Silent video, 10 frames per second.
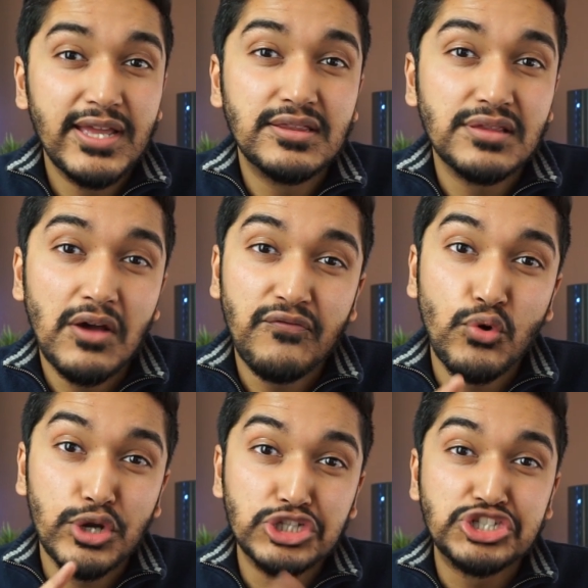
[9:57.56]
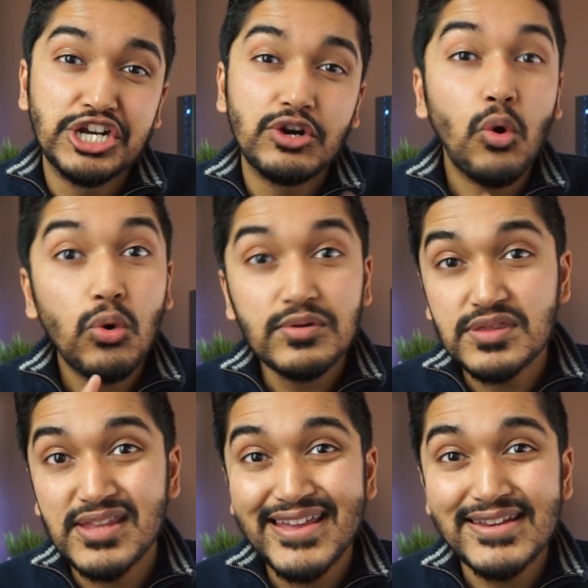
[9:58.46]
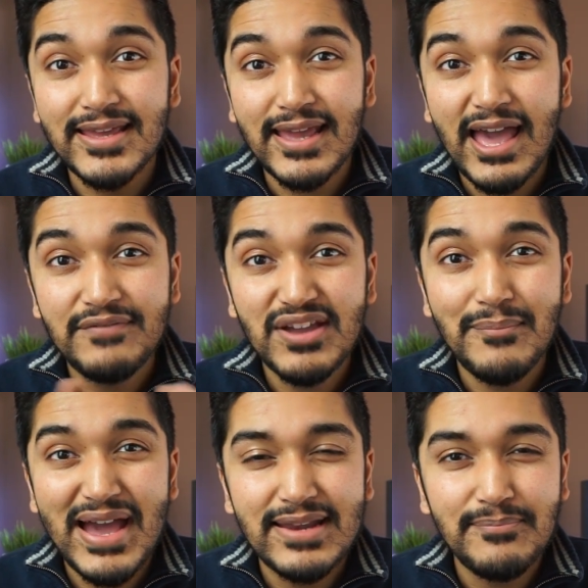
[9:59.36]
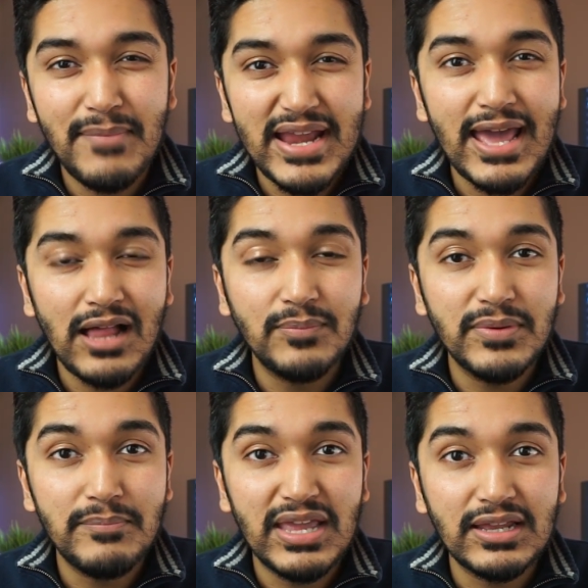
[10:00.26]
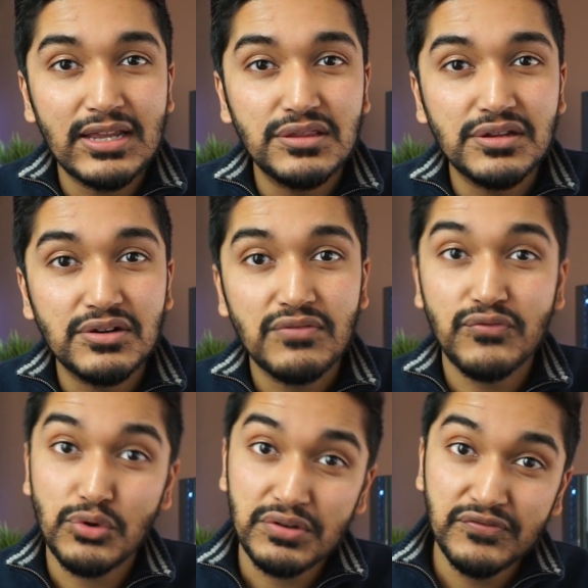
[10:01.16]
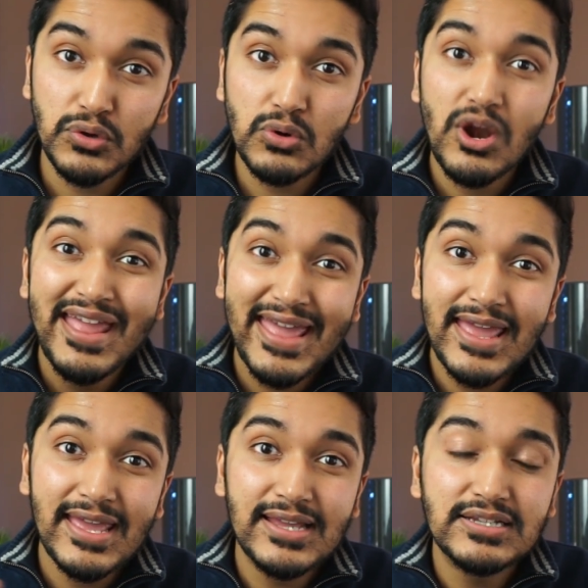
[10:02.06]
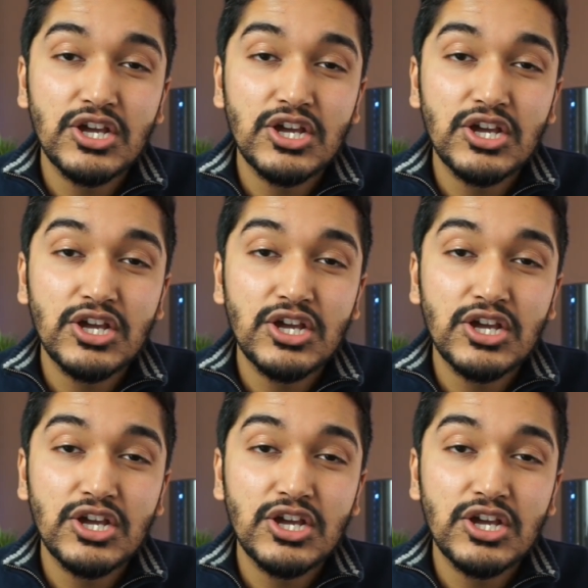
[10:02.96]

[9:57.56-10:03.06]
it's for your chair or standing, having a mat might help make it easier for your floor and